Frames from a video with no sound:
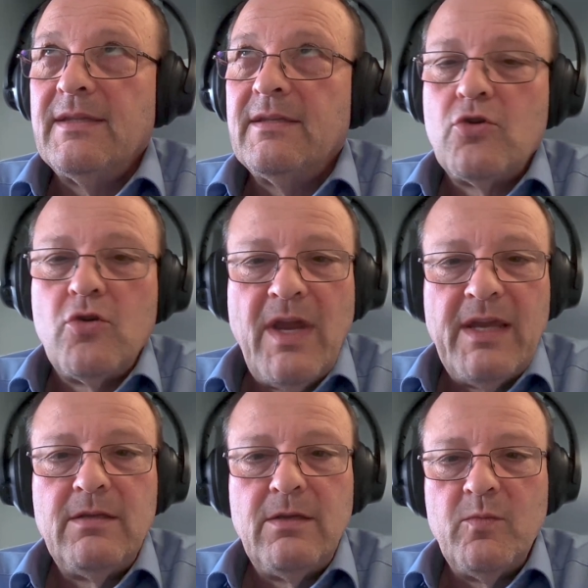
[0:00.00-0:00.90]
the
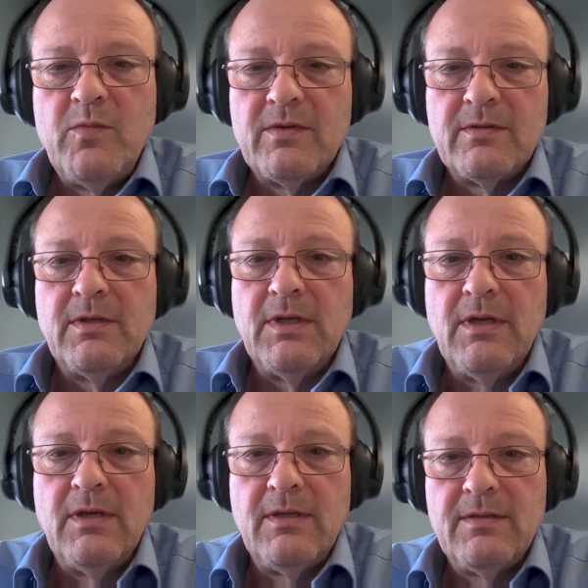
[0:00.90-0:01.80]
trained human,
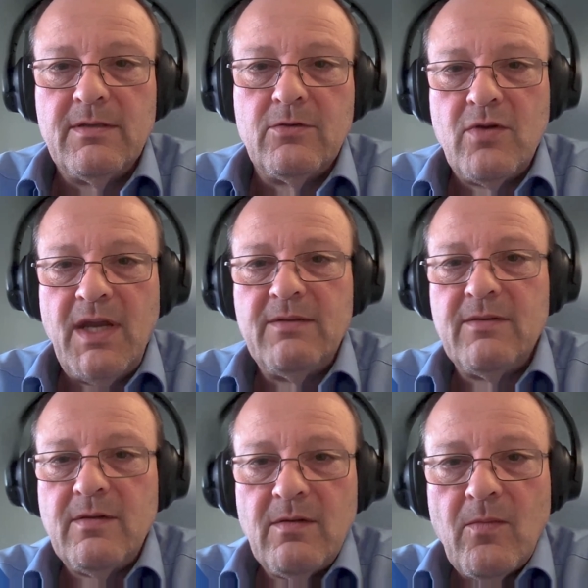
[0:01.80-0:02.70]
the
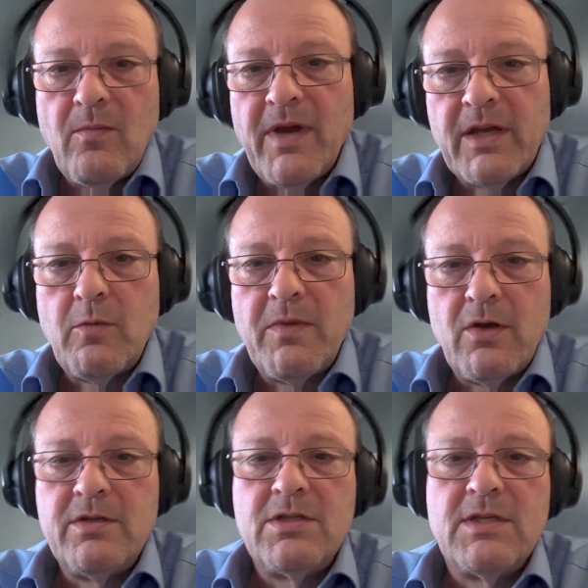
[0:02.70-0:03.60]
trained
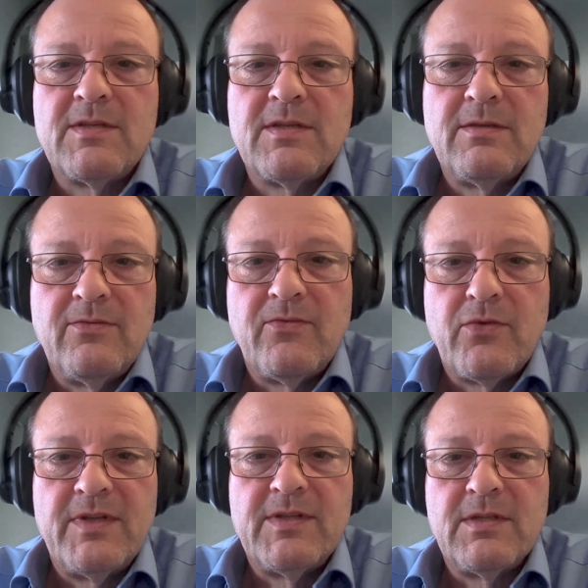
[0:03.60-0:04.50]
microbiologist,
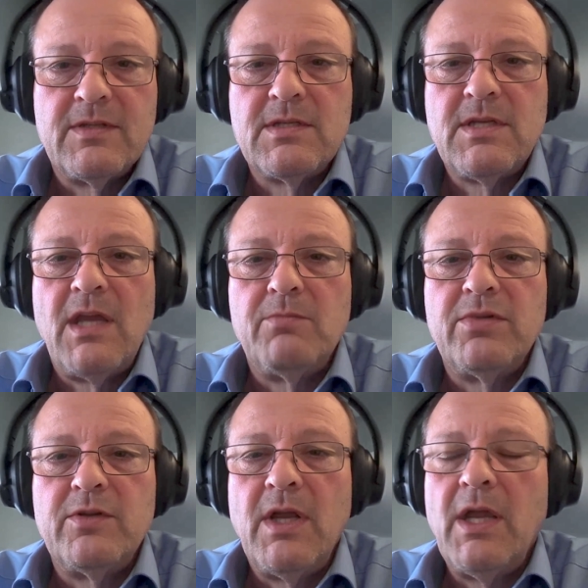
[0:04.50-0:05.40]
for instance, is
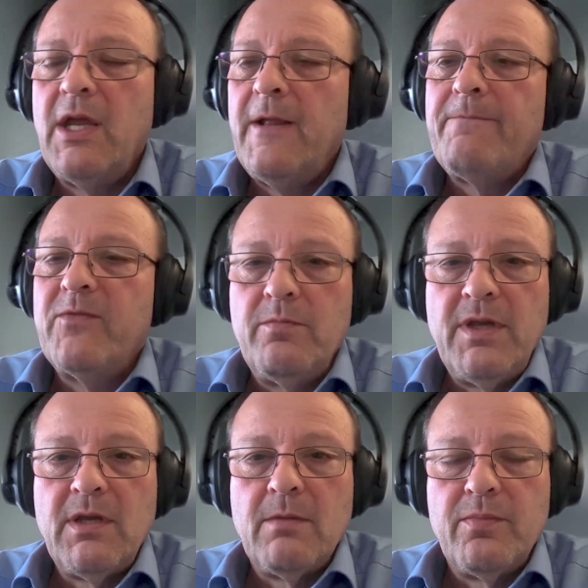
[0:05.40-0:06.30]
able to
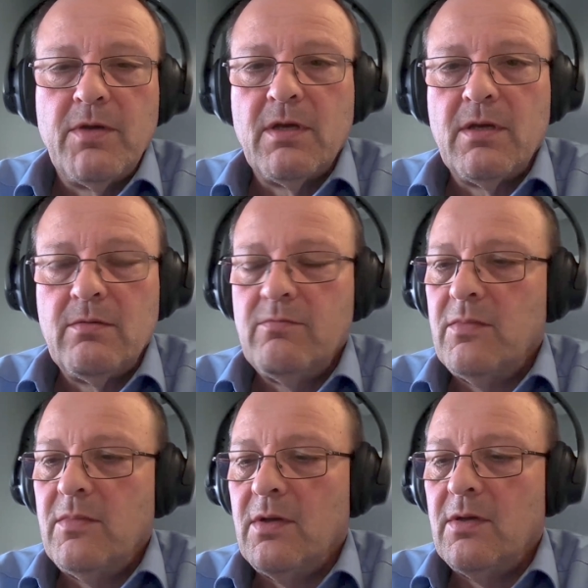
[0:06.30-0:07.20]
pick up
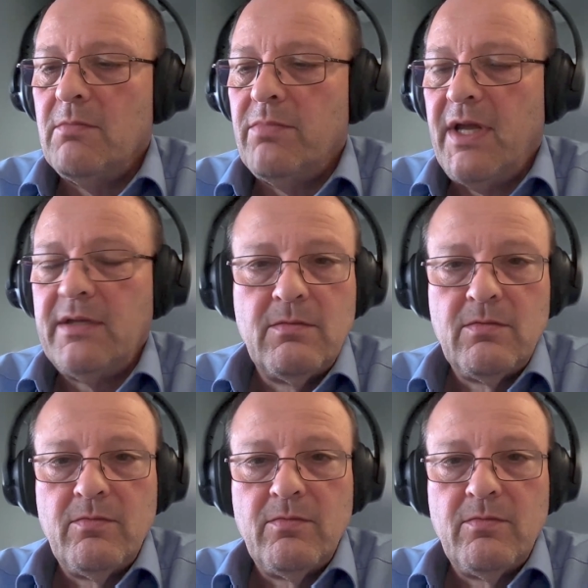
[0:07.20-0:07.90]
a blood